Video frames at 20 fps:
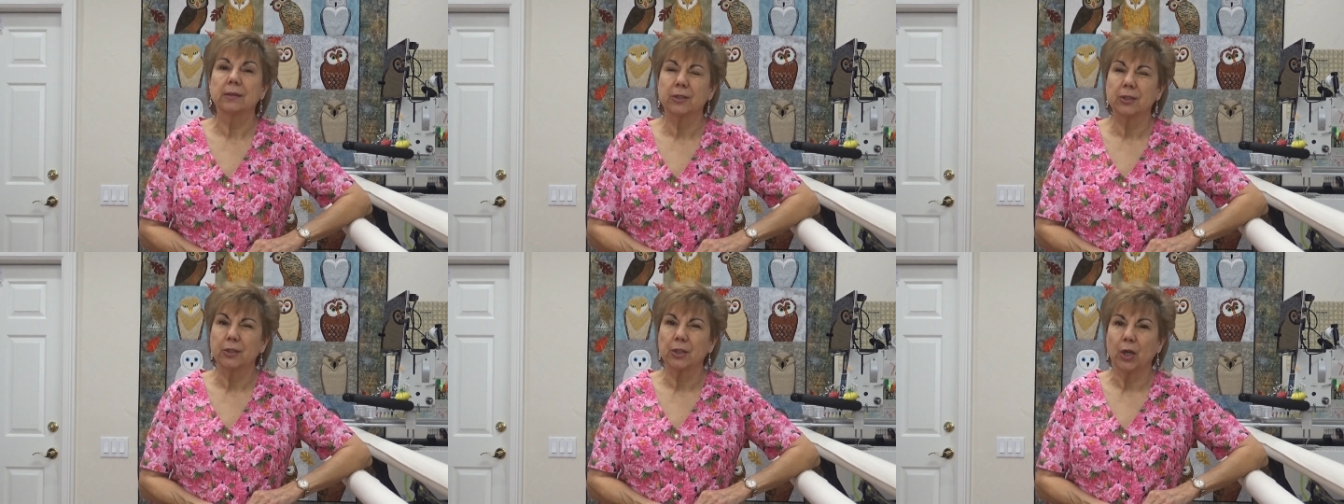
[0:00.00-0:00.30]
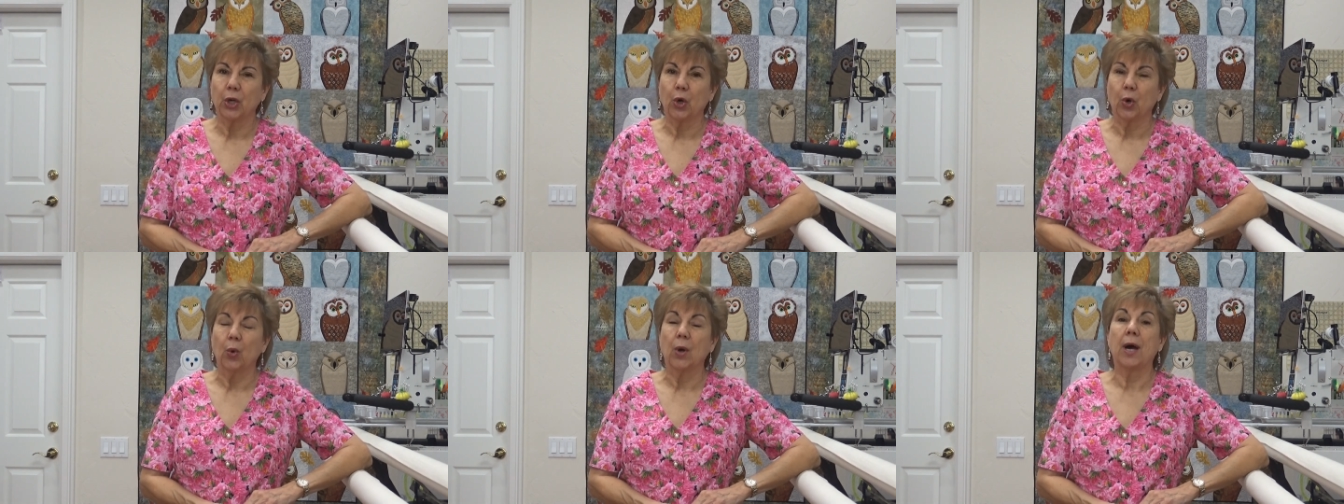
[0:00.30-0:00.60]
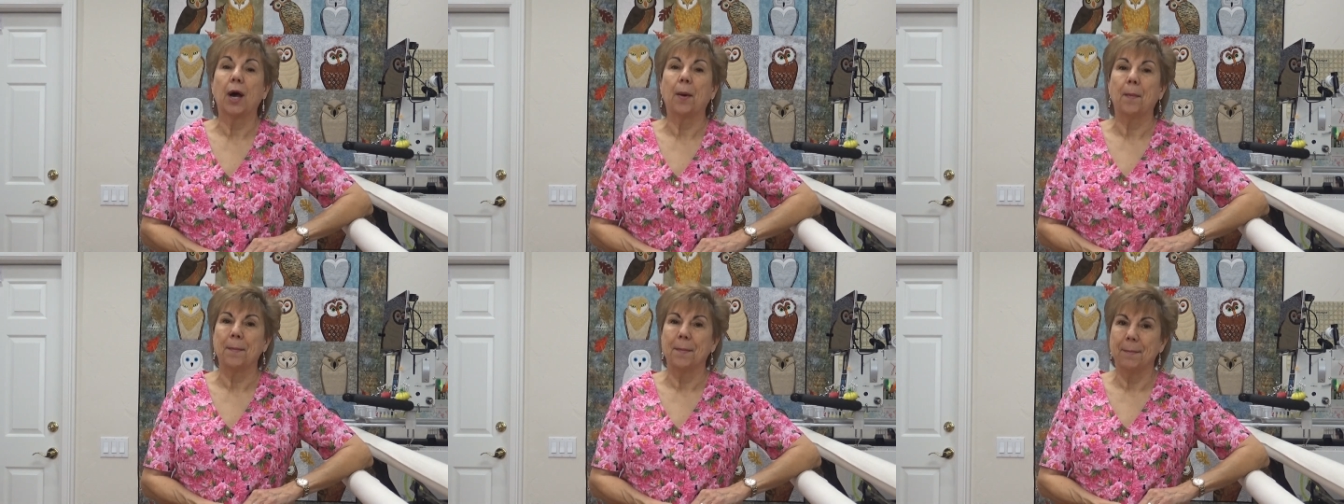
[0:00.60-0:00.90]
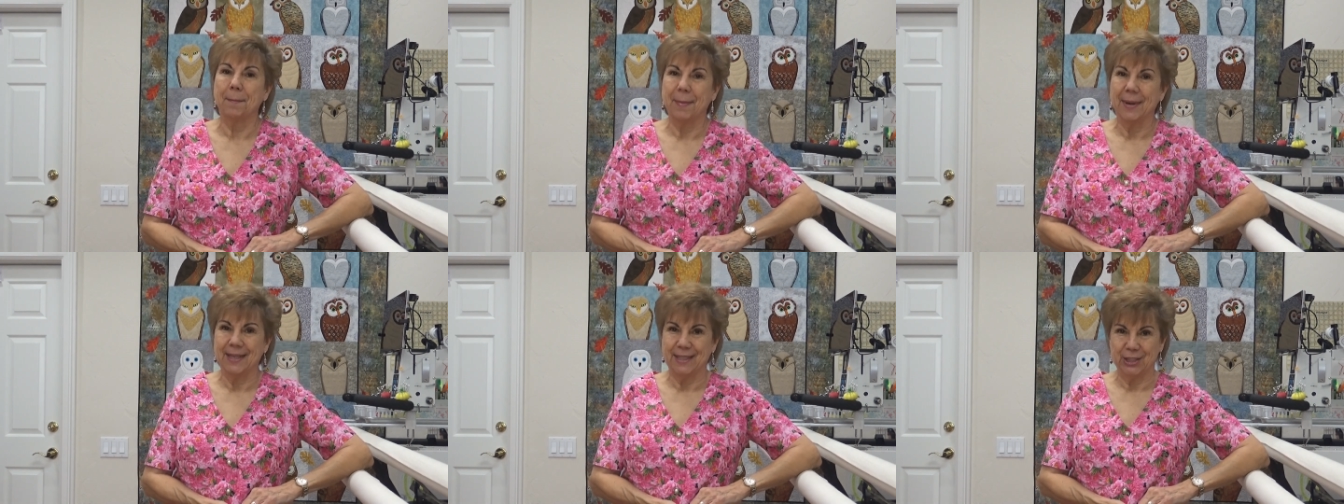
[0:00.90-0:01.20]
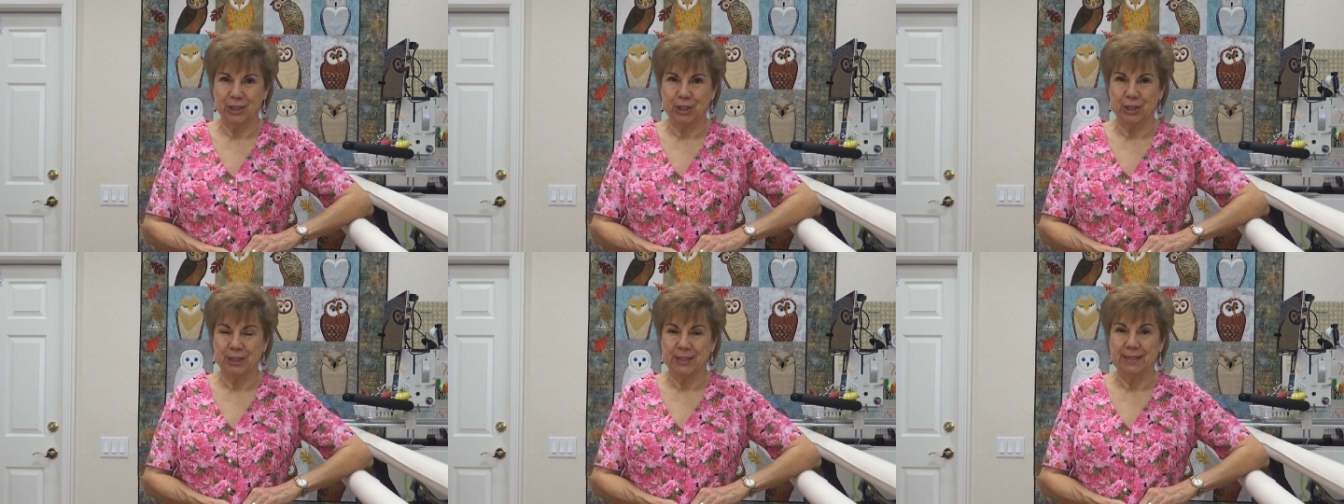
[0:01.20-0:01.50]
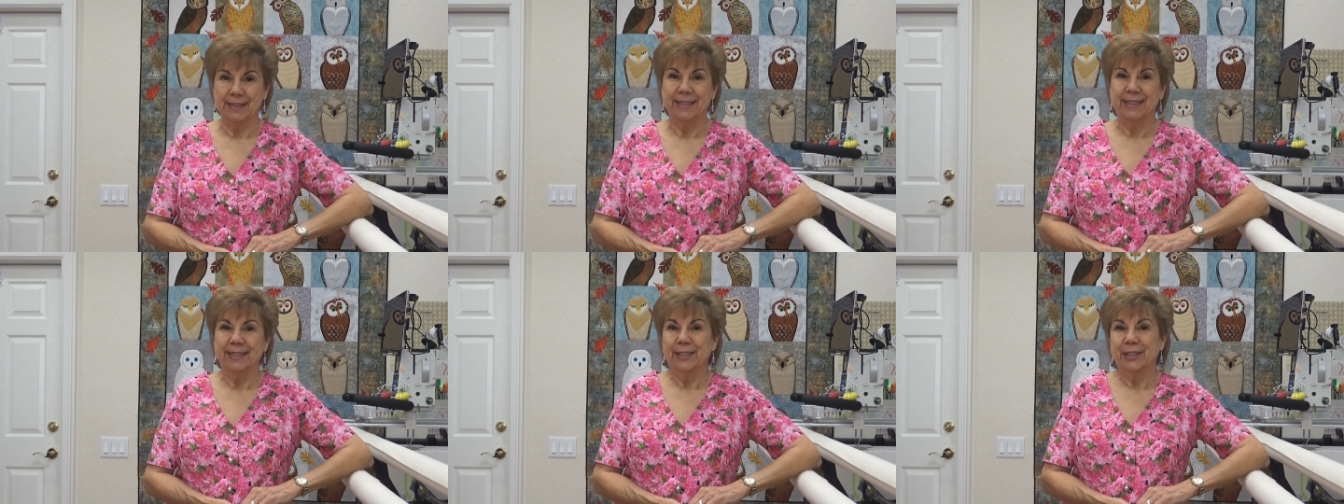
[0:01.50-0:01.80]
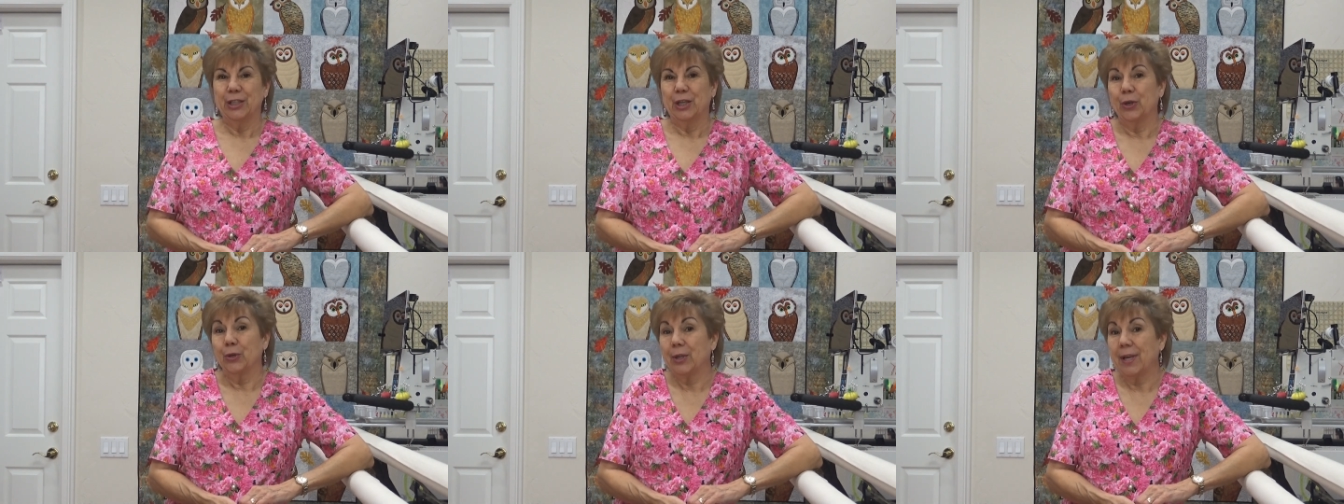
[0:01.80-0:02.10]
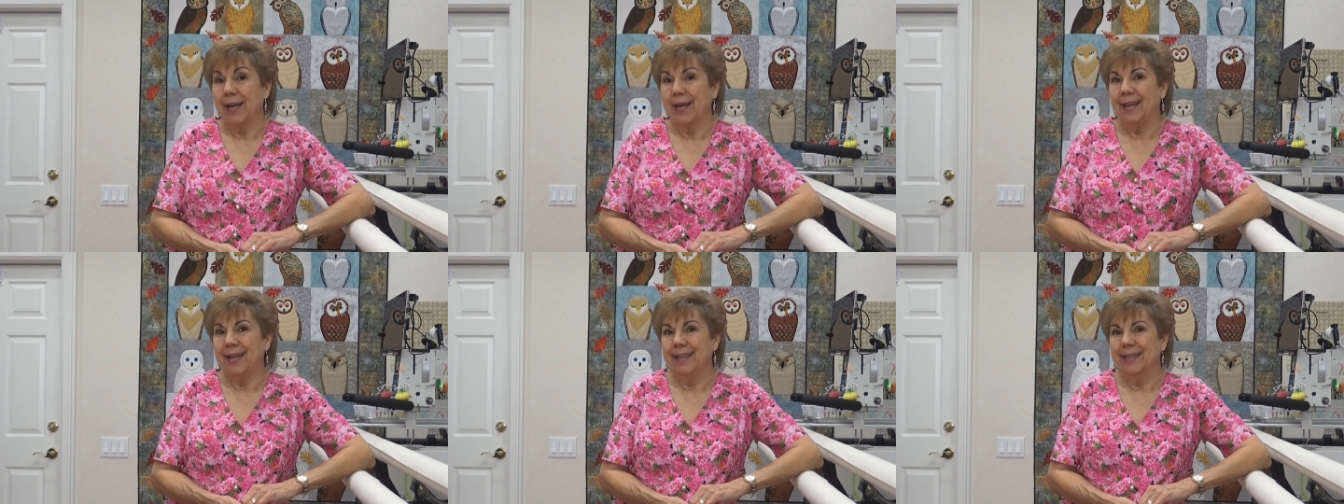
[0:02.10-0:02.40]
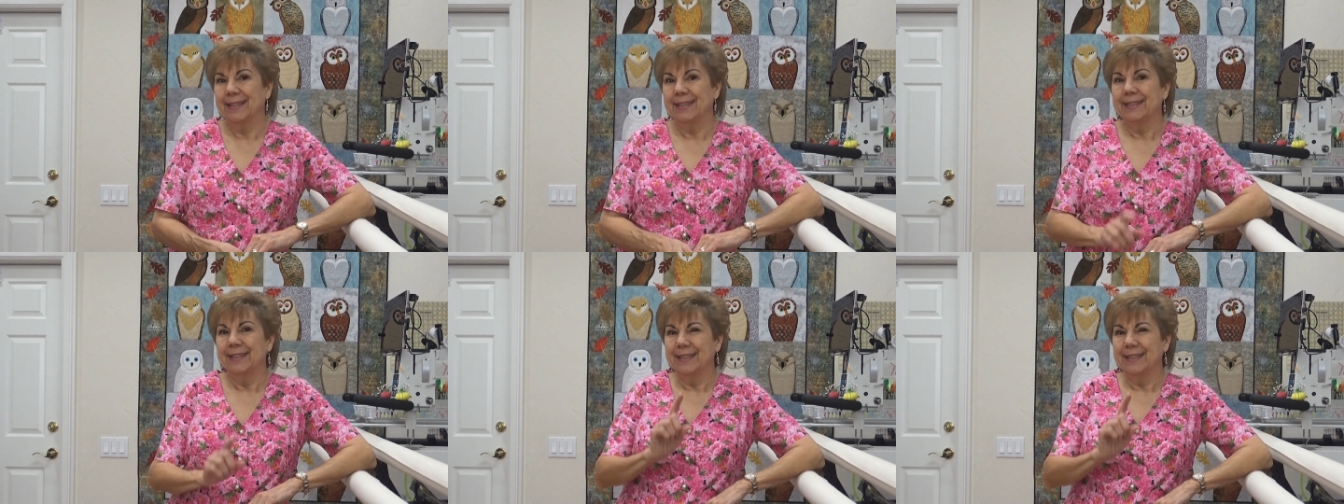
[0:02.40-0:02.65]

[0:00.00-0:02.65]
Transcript: so much. Okay?